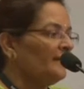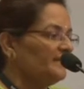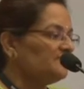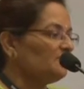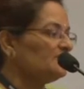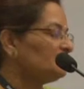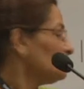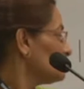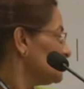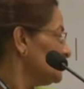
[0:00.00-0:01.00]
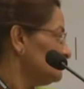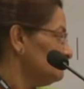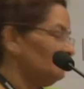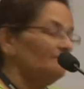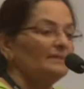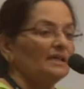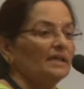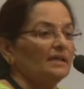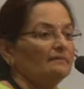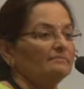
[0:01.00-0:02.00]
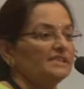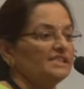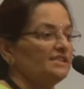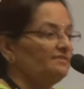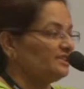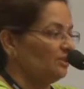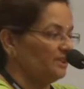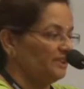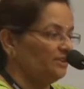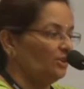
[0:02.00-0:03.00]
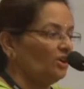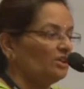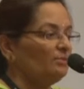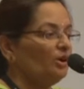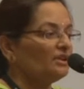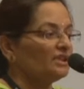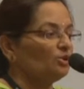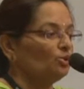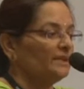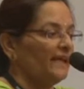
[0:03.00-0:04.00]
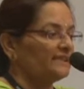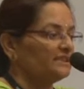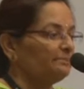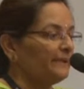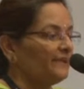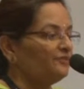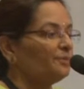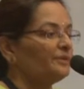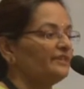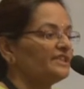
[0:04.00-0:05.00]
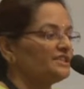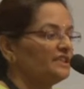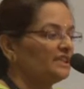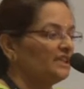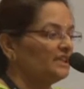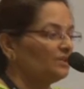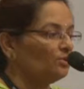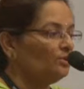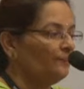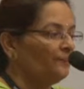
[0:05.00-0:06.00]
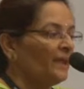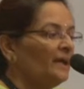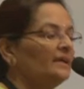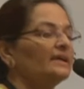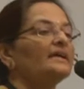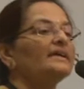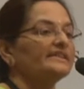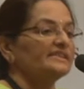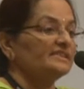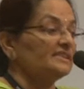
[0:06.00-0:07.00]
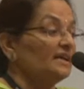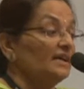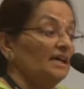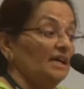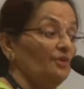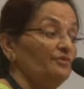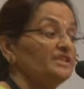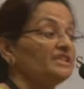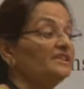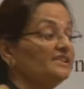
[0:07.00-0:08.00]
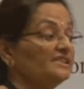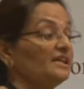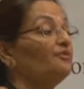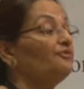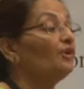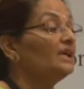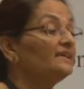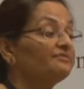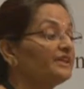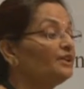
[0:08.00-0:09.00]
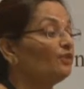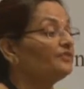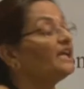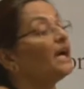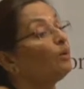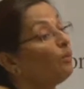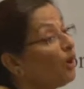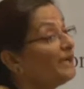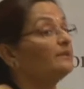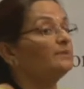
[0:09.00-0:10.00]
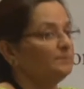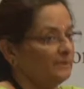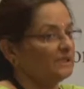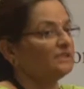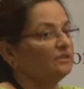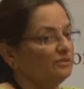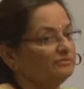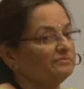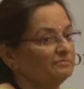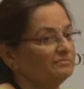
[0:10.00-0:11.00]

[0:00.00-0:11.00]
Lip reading: This also Dr. Sanjeev has already talked about, the Global Action Plan for Prevention and Control. It is, a vision is a world free of the avoidable burden of